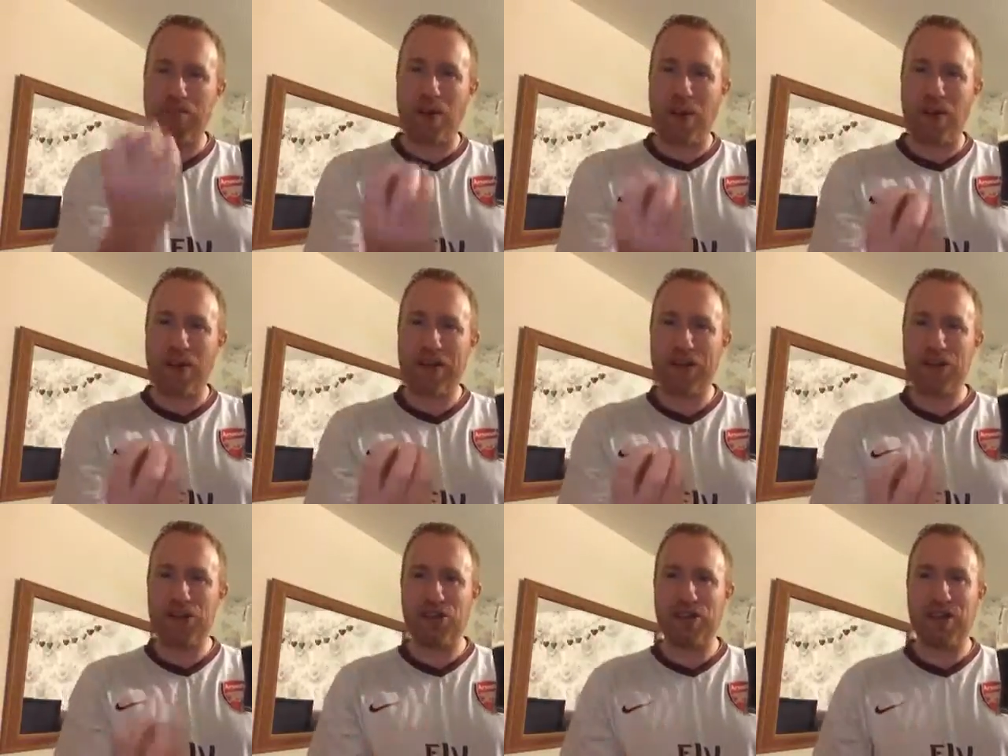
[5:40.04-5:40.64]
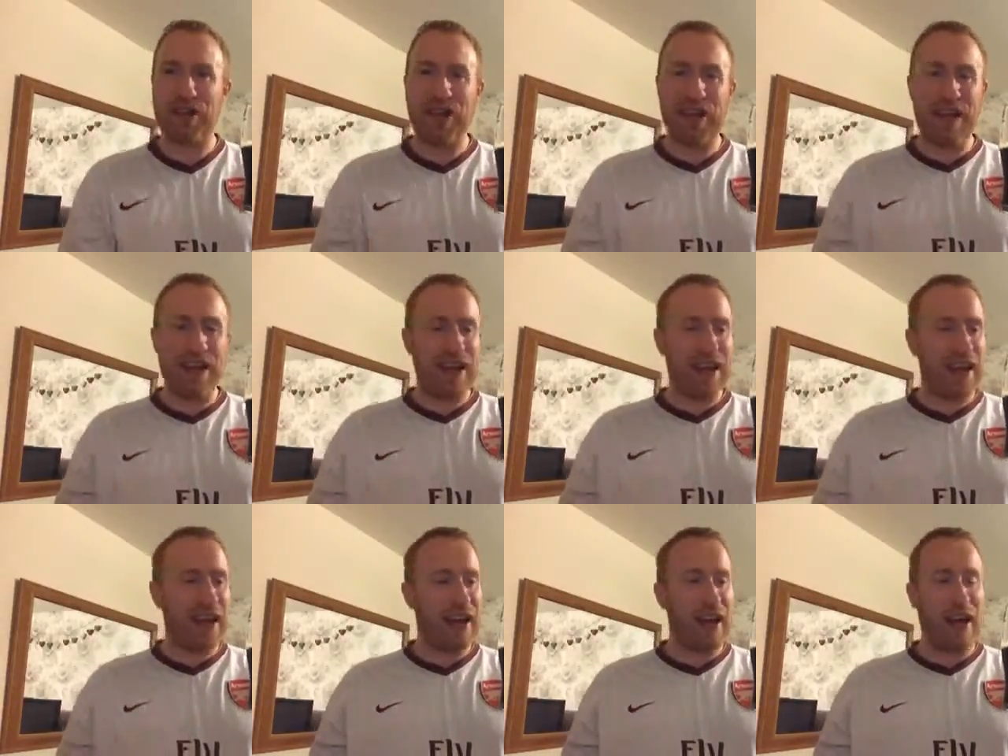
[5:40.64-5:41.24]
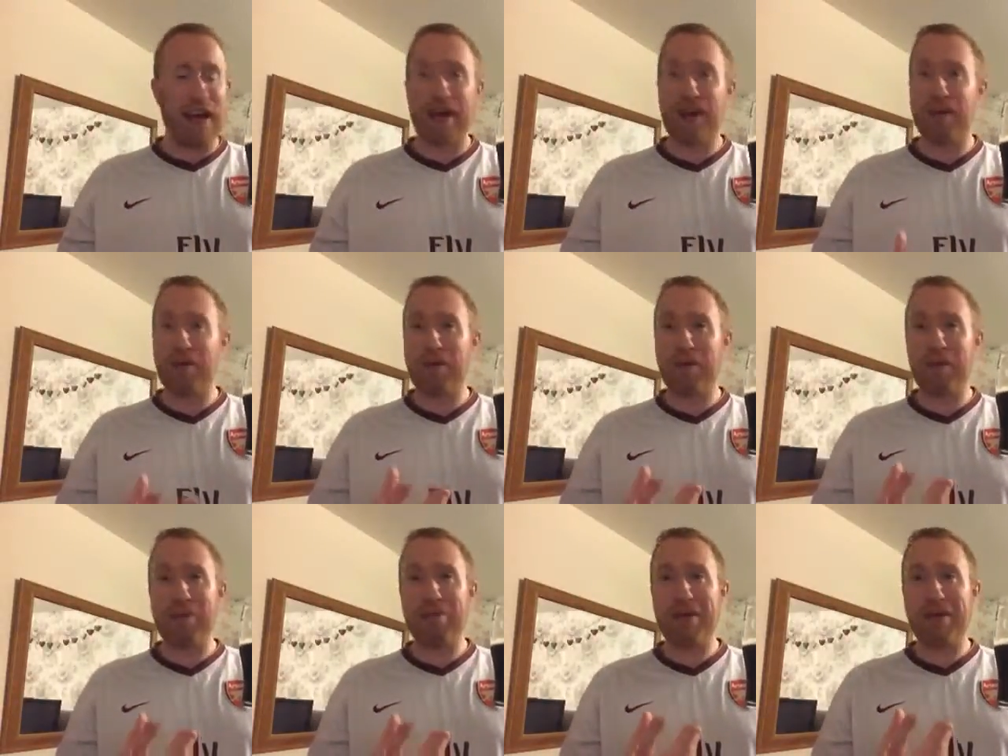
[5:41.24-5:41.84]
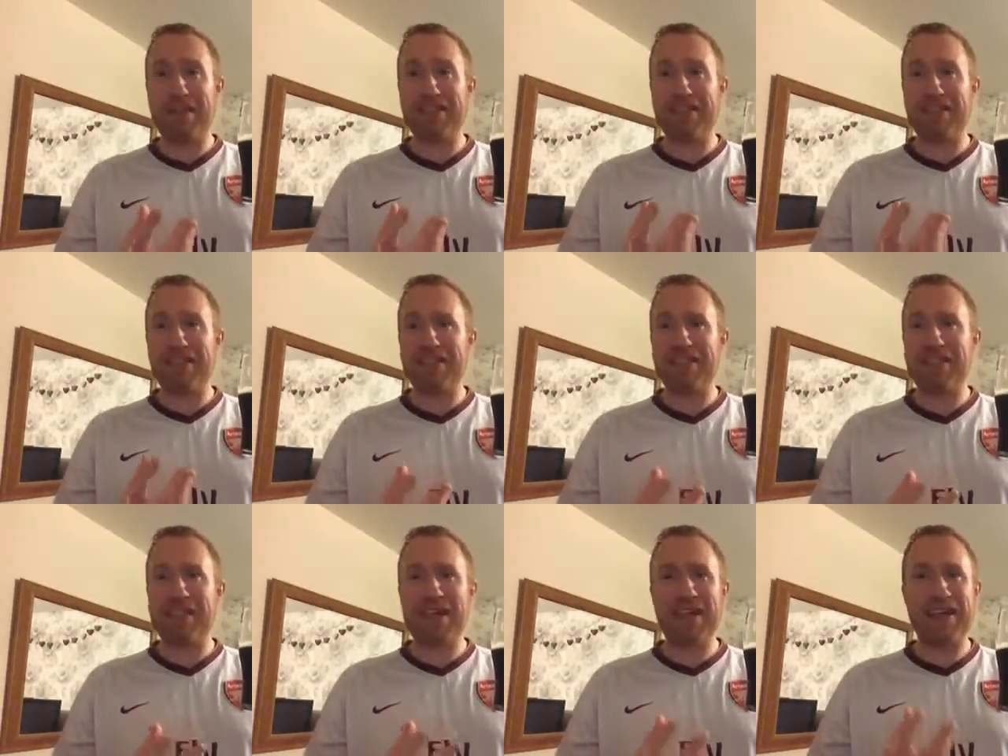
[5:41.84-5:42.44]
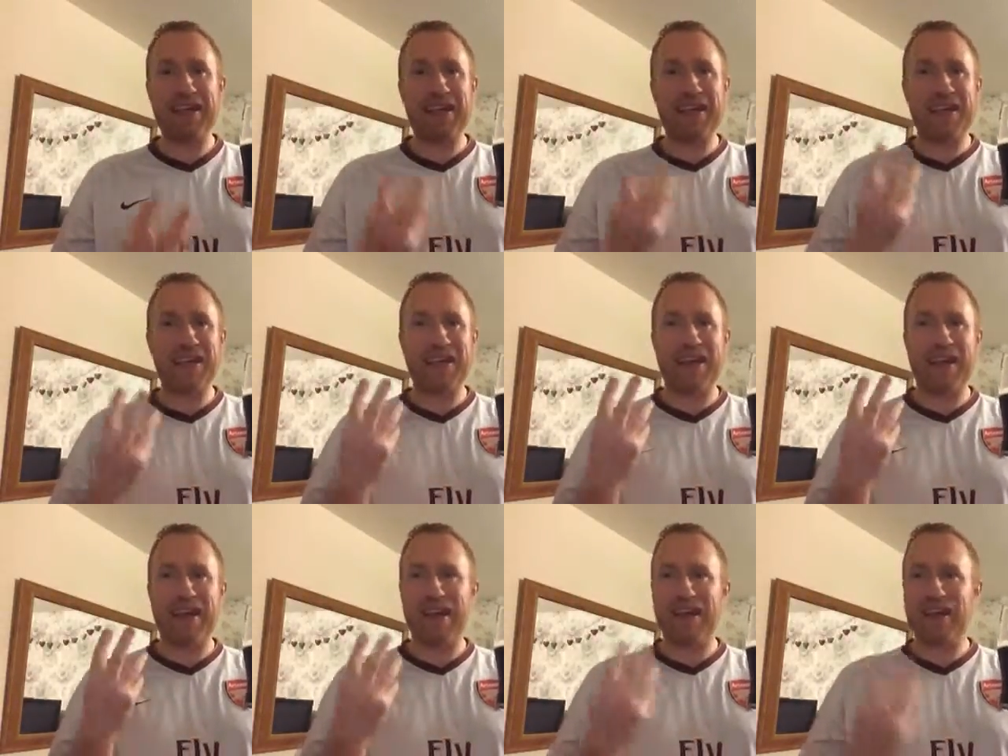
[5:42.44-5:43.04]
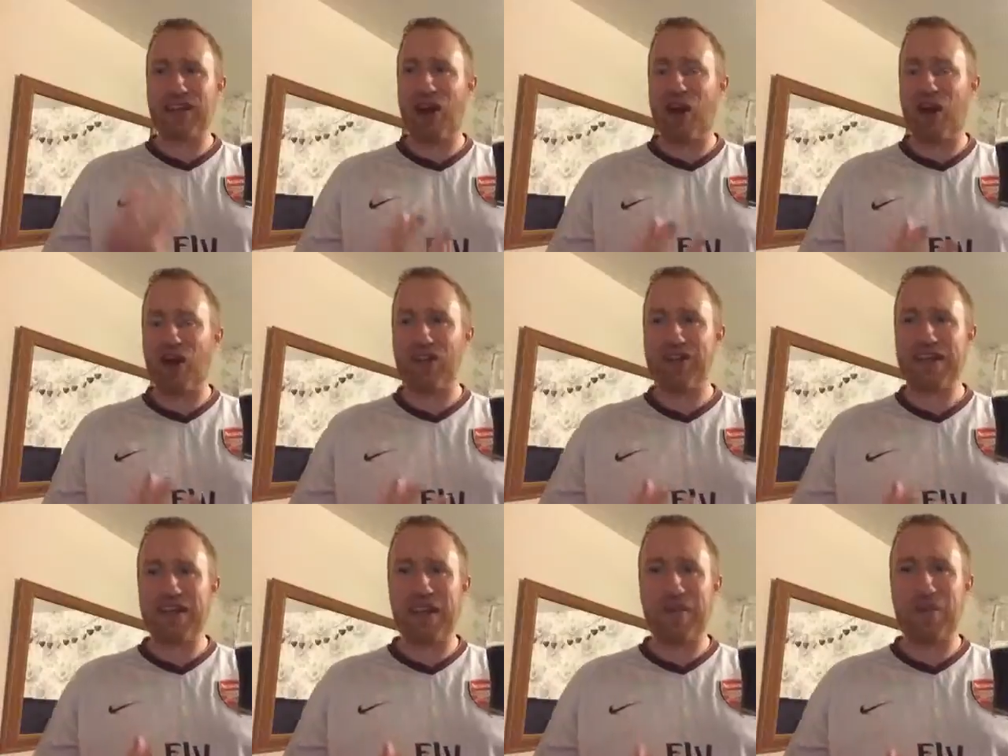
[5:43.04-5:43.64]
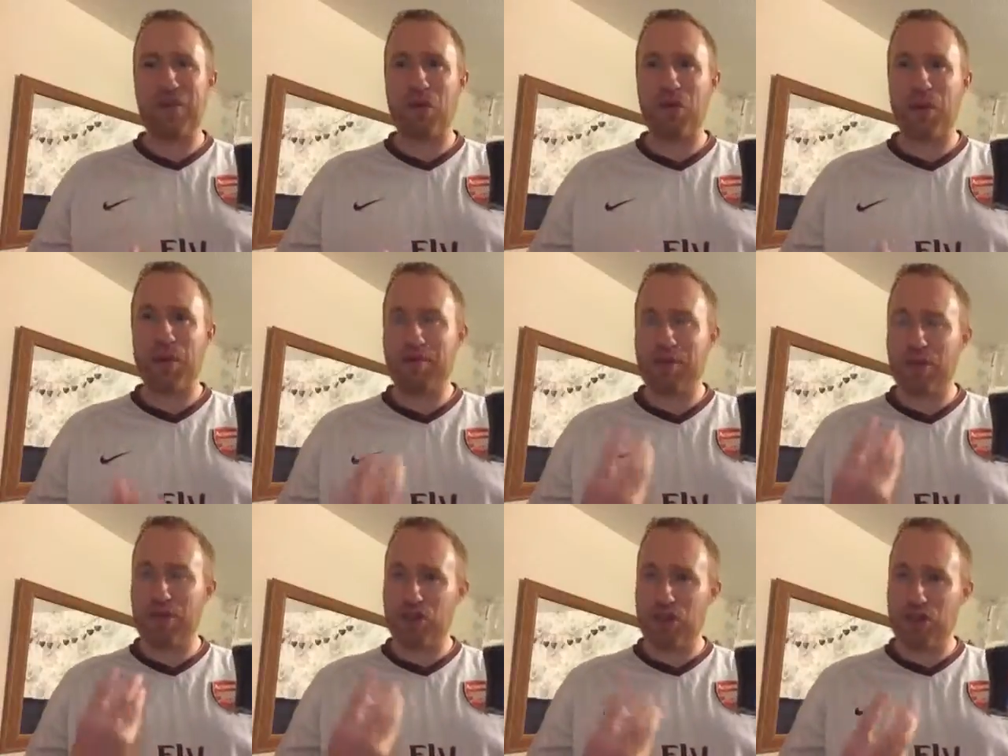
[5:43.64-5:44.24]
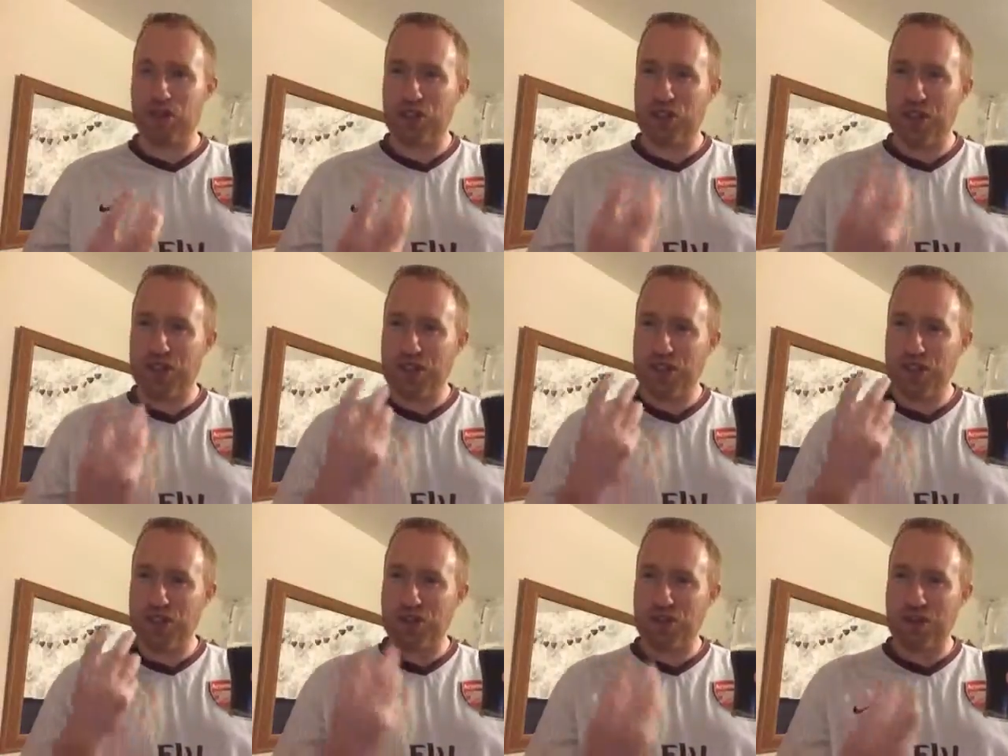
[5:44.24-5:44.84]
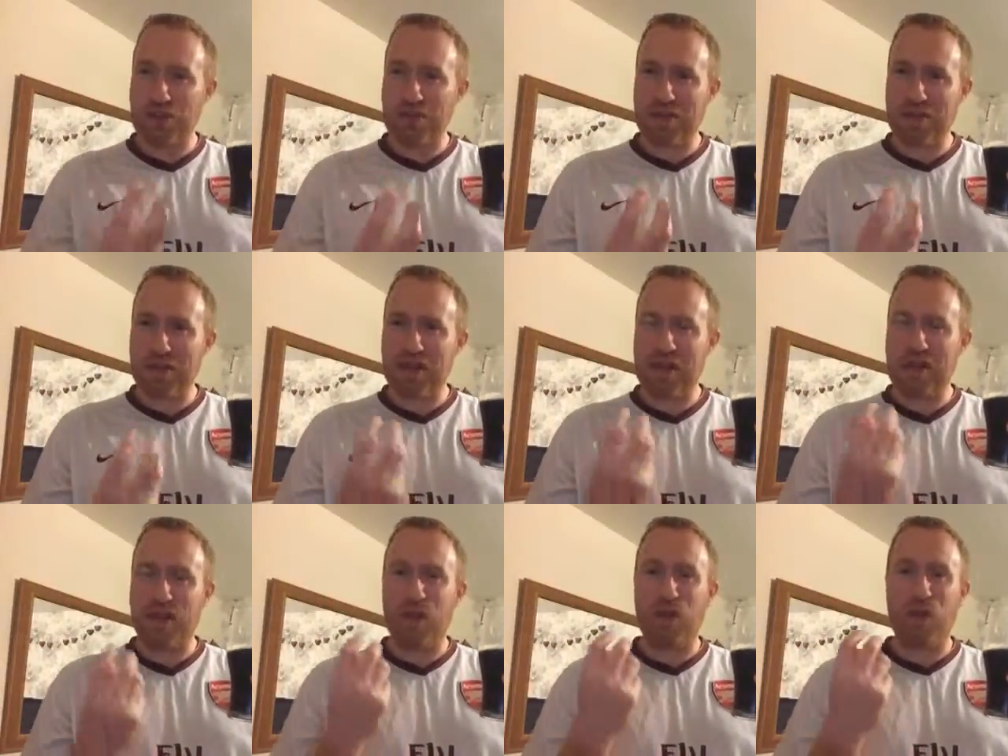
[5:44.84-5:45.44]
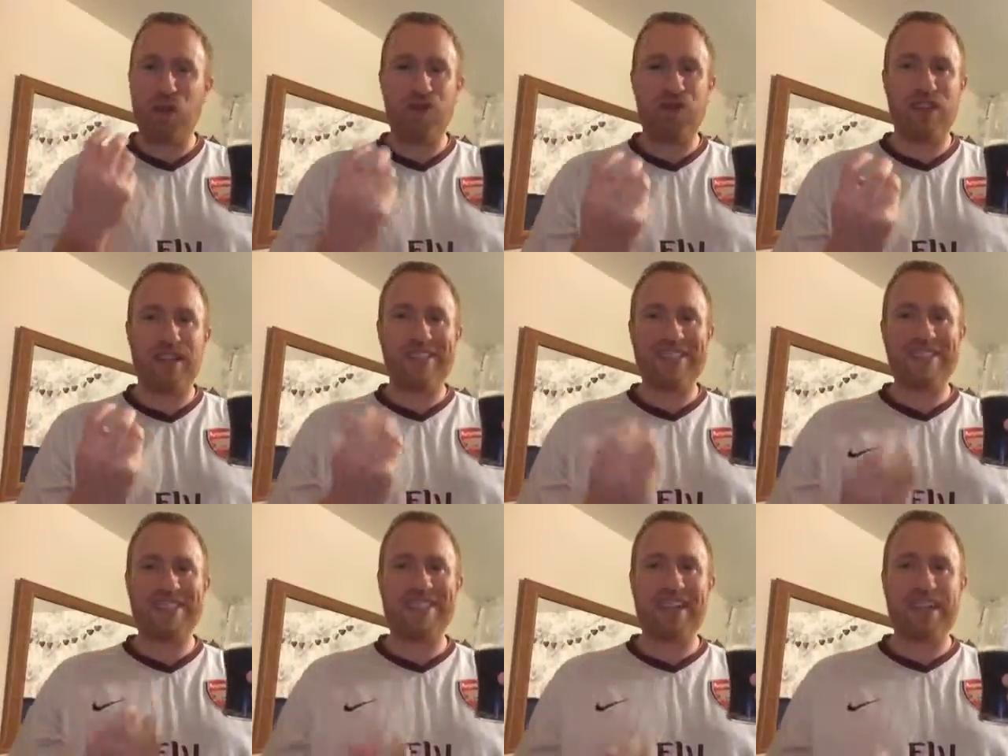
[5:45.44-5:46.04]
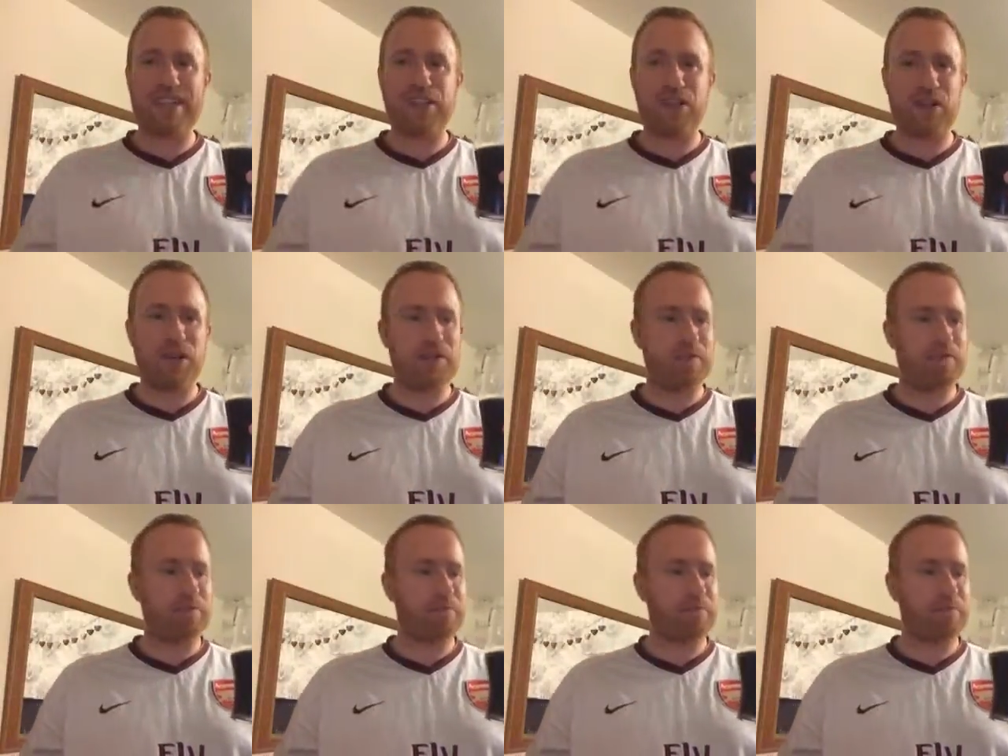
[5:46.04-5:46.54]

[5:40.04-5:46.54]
body to it. And it'd be amazing to see the Colonsay Brewery produce something of that stature.